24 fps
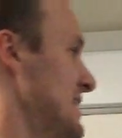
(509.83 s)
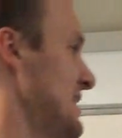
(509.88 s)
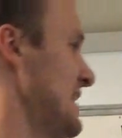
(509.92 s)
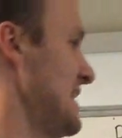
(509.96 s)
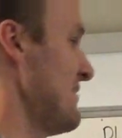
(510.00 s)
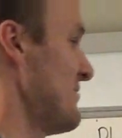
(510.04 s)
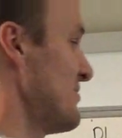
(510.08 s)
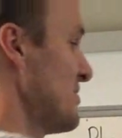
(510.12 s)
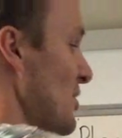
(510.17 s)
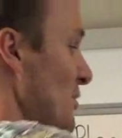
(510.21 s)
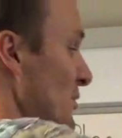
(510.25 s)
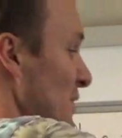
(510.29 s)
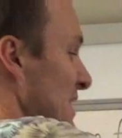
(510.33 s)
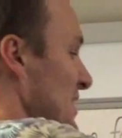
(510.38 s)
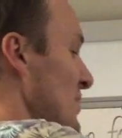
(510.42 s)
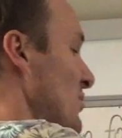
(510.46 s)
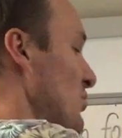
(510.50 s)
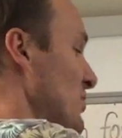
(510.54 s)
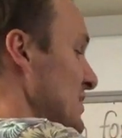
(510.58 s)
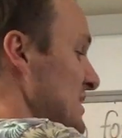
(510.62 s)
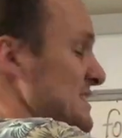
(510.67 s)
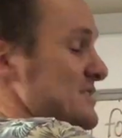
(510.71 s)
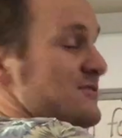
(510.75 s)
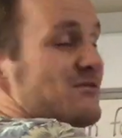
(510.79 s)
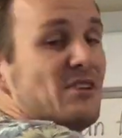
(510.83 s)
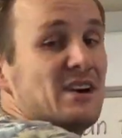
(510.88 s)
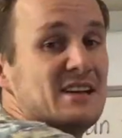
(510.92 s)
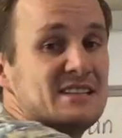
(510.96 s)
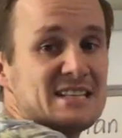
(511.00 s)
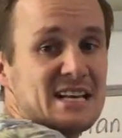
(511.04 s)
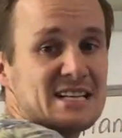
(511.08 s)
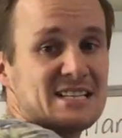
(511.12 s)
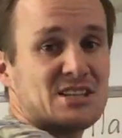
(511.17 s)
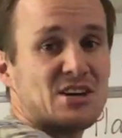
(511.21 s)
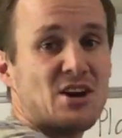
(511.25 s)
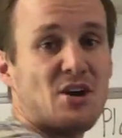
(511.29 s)
even though all his
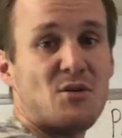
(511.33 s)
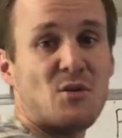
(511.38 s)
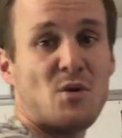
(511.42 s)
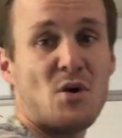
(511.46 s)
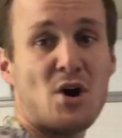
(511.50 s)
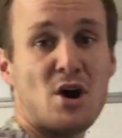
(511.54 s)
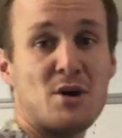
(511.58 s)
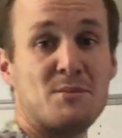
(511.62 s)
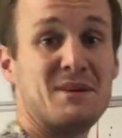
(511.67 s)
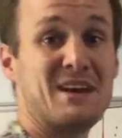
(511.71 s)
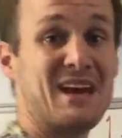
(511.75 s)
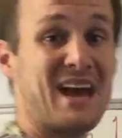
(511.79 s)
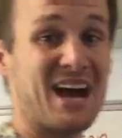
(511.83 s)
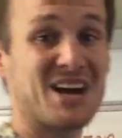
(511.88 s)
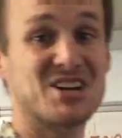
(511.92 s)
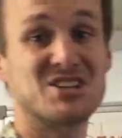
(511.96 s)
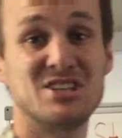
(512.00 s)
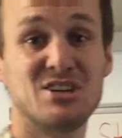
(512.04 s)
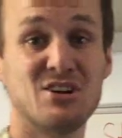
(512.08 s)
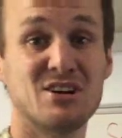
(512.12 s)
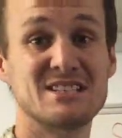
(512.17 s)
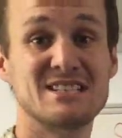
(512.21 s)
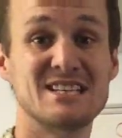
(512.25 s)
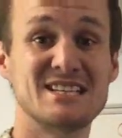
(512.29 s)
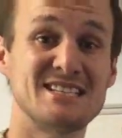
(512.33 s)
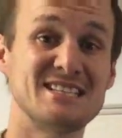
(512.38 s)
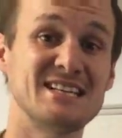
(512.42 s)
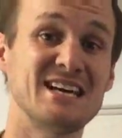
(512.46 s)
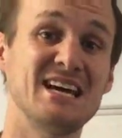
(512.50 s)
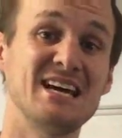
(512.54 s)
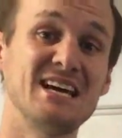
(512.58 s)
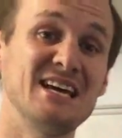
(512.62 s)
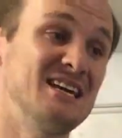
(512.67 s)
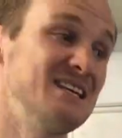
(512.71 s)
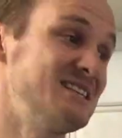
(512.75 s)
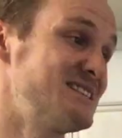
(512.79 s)
friends had to go home, he actually got to
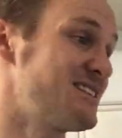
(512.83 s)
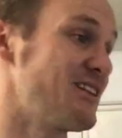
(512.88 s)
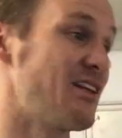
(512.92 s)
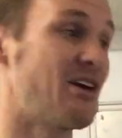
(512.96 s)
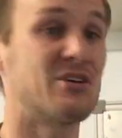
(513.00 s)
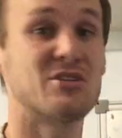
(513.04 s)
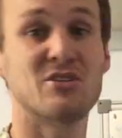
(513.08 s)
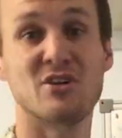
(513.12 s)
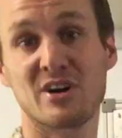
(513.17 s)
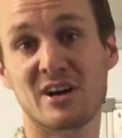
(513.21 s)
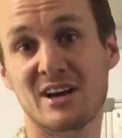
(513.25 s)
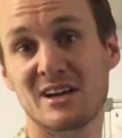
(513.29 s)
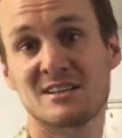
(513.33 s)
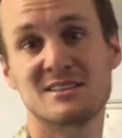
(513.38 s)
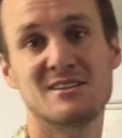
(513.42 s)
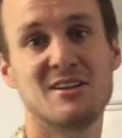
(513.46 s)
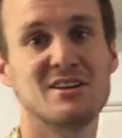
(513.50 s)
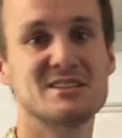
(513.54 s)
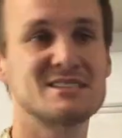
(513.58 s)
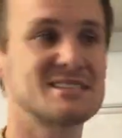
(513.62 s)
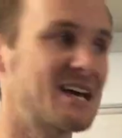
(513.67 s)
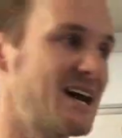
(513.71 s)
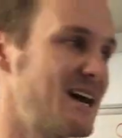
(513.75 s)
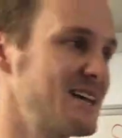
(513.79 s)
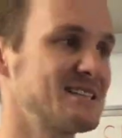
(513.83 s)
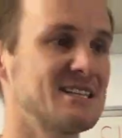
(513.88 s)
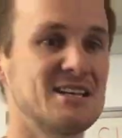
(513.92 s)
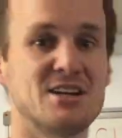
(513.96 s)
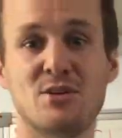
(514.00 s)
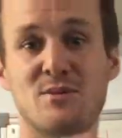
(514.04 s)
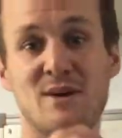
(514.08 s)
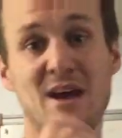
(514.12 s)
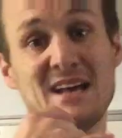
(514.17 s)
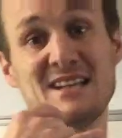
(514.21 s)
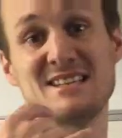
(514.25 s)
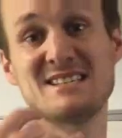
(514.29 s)
see his long lost cousin
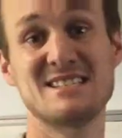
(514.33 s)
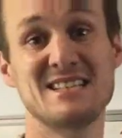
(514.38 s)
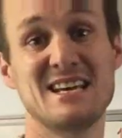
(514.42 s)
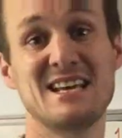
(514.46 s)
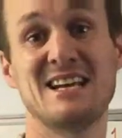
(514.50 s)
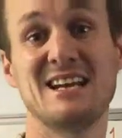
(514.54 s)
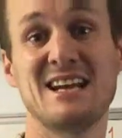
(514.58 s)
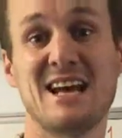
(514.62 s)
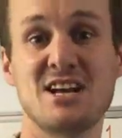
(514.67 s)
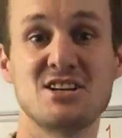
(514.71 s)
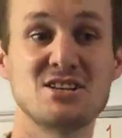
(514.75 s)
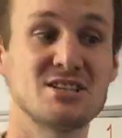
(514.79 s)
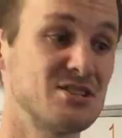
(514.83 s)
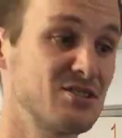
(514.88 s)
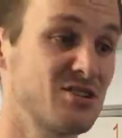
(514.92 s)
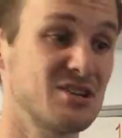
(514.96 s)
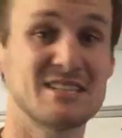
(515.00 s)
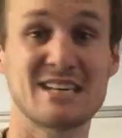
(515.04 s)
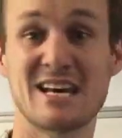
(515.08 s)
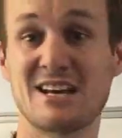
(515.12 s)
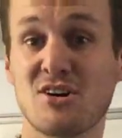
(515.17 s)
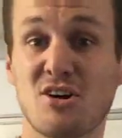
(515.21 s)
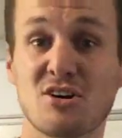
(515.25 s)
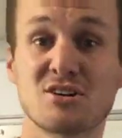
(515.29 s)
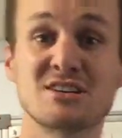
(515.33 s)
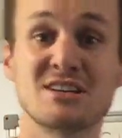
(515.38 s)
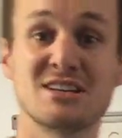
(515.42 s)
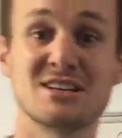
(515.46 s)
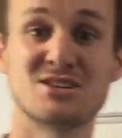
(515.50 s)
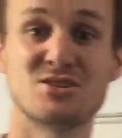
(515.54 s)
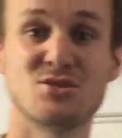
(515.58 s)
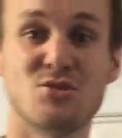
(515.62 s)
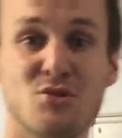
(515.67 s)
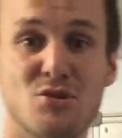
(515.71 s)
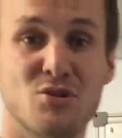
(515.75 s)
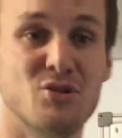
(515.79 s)
who he hadn't seen in ages because they knocked at the
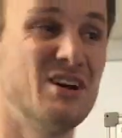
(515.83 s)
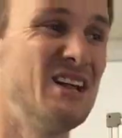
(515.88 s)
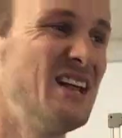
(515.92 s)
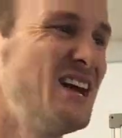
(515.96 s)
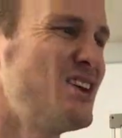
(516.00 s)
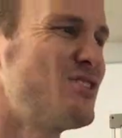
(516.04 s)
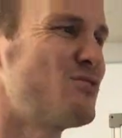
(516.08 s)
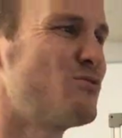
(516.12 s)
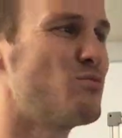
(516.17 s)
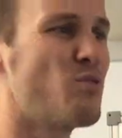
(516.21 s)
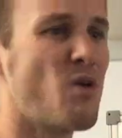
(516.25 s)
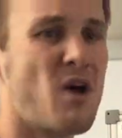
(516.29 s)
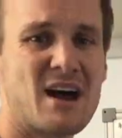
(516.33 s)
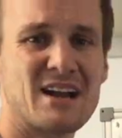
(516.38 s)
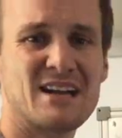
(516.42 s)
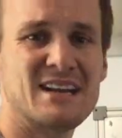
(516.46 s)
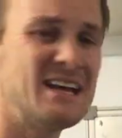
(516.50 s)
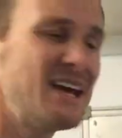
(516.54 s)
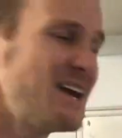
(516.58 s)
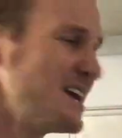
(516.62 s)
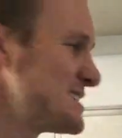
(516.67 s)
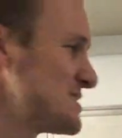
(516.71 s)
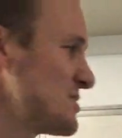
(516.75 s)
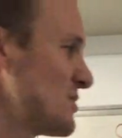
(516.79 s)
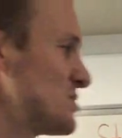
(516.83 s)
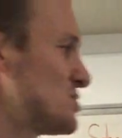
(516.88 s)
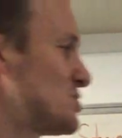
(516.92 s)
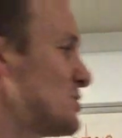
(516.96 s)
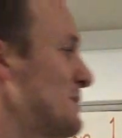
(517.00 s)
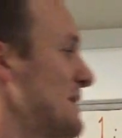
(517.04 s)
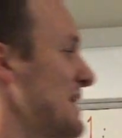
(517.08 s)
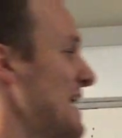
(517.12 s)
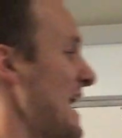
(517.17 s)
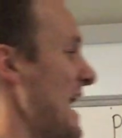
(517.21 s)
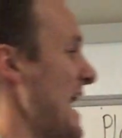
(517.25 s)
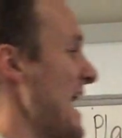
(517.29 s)
door. So it
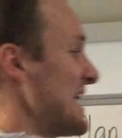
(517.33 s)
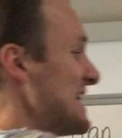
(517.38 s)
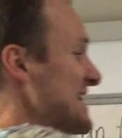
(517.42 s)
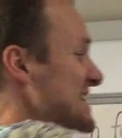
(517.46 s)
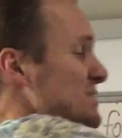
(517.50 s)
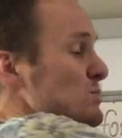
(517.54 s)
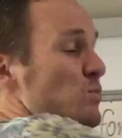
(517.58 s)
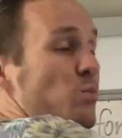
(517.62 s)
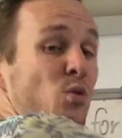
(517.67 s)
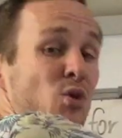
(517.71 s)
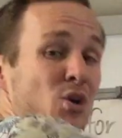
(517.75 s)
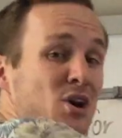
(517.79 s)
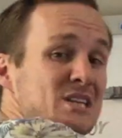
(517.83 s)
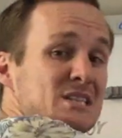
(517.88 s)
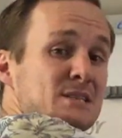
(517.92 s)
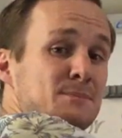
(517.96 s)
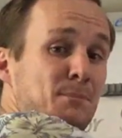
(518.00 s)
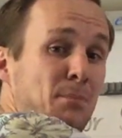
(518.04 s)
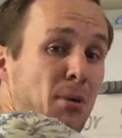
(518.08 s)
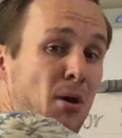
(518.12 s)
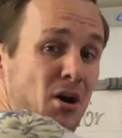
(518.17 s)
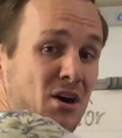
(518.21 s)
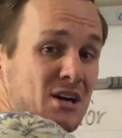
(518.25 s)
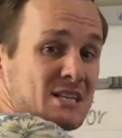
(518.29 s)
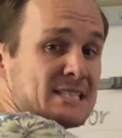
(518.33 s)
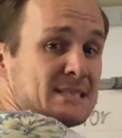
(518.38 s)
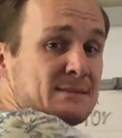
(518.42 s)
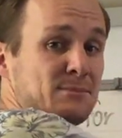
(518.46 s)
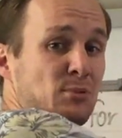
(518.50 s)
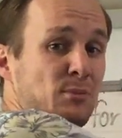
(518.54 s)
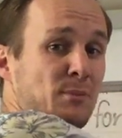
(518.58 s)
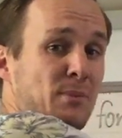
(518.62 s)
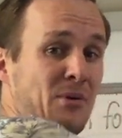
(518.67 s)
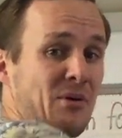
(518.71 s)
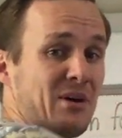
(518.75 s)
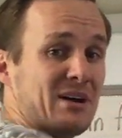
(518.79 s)
should be at his worst
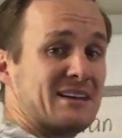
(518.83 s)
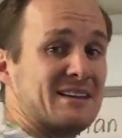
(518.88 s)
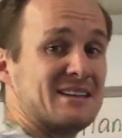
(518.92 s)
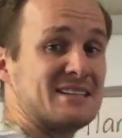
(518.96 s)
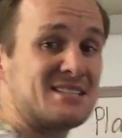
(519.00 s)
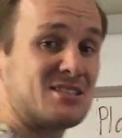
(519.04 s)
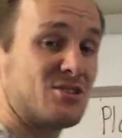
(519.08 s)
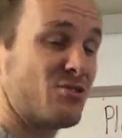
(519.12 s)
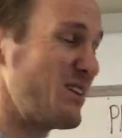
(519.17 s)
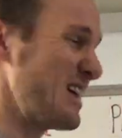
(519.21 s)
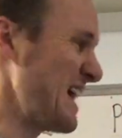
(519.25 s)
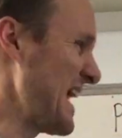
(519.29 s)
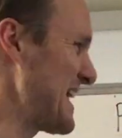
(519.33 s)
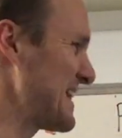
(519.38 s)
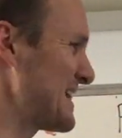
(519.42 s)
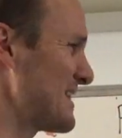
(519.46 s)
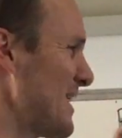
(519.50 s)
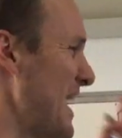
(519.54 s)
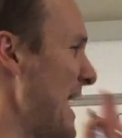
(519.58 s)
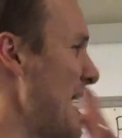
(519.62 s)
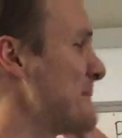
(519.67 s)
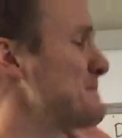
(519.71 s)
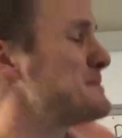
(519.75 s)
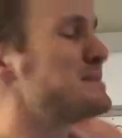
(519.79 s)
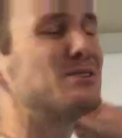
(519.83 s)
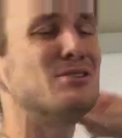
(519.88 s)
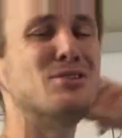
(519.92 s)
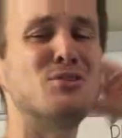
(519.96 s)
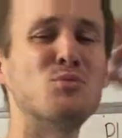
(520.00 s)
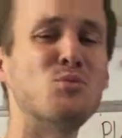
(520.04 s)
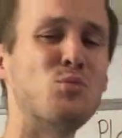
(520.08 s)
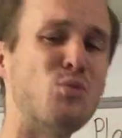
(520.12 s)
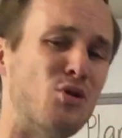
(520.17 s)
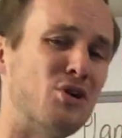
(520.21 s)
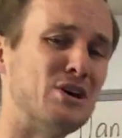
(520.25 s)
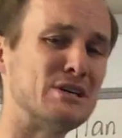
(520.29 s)
possible point in the story. At the absolute
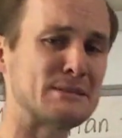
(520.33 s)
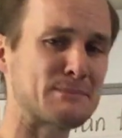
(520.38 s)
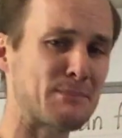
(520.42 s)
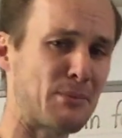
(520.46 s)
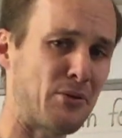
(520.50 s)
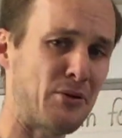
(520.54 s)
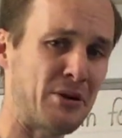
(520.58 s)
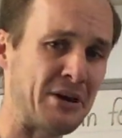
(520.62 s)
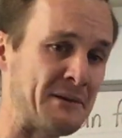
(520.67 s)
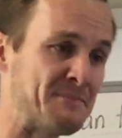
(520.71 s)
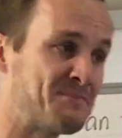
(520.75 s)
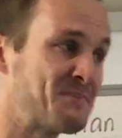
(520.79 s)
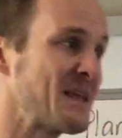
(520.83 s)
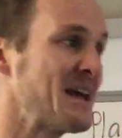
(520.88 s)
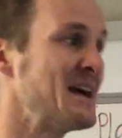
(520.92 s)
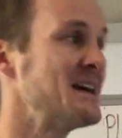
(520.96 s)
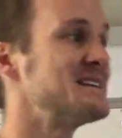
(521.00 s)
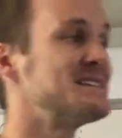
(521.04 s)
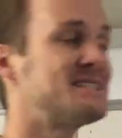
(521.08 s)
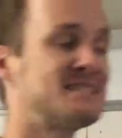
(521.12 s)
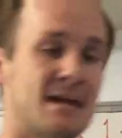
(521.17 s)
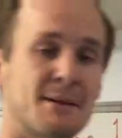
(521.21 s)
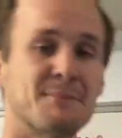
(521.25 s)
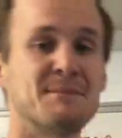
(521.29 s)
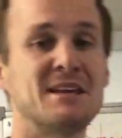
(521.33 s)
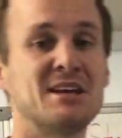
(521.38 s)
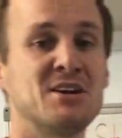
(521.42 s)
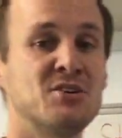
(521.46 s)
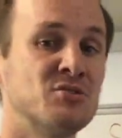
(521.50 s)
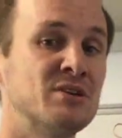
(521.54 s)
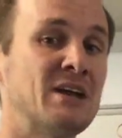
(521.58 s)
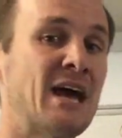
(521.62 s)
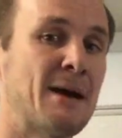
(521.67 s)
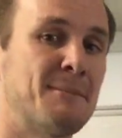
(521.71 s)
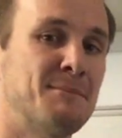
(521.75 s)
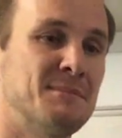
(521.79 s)
worst point, something
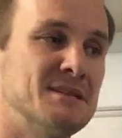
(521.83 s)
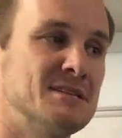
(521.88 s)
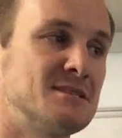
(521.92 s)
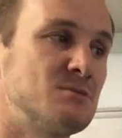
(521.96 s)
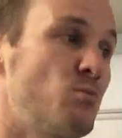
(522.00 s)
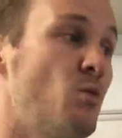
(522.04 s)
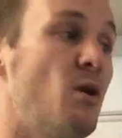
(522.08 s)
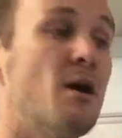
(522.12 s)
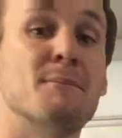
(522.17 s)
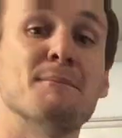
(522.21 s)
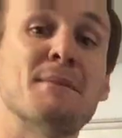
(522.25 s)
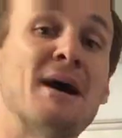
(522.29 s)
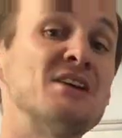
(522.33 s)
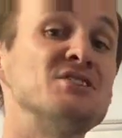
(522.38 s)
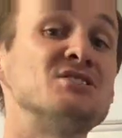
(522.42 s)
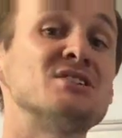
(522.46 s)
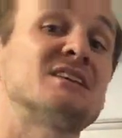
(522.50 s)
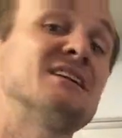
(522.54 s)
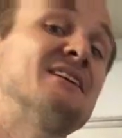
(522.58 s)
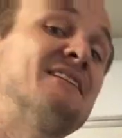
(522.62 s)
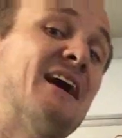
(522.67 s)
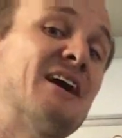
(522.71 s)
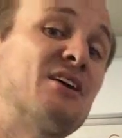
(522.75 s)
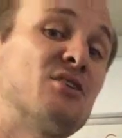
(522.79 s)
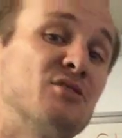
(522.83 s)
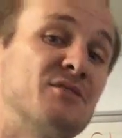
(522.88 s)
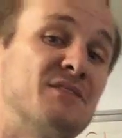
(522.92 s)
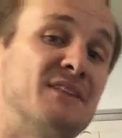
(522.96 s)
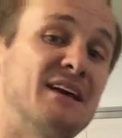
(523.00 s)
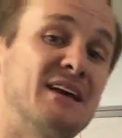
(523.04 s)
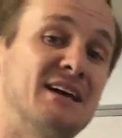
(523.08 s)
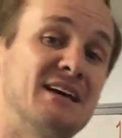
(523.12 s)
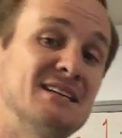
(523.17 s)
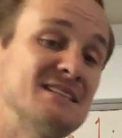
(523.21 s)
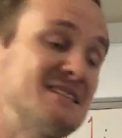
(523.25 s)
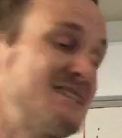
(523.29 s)
good happens. What magically that good
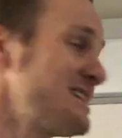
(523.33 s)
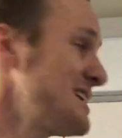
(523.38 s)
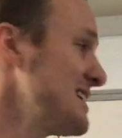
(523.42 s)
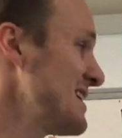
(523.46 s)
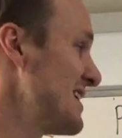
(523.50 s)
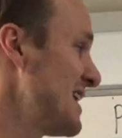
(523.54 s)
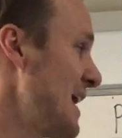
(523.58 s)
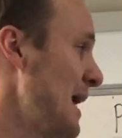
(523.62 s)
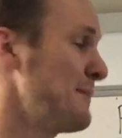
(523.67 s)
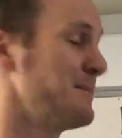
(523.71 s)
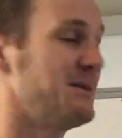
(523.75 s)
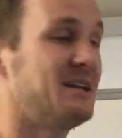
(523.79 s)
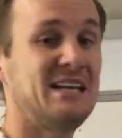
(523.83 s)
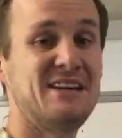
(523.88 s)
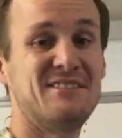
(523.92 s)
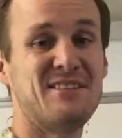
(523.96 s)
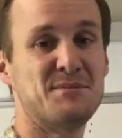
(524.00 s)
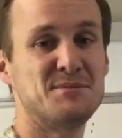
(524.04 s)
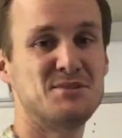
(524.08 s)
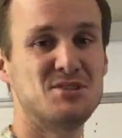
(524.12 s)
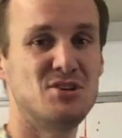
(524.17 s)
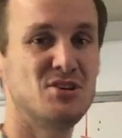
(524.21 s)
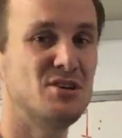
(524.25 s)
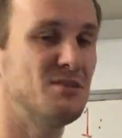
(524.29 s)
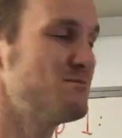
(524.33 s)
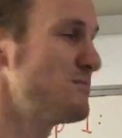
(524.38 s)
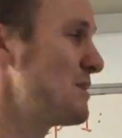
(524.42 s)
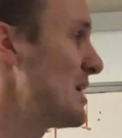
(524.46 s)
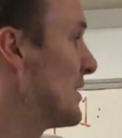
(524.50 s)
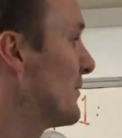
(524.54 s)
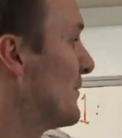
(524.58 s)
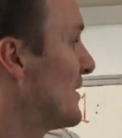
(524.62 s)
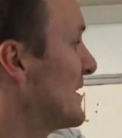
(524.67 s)
thing is, I'm going to leave up to you. My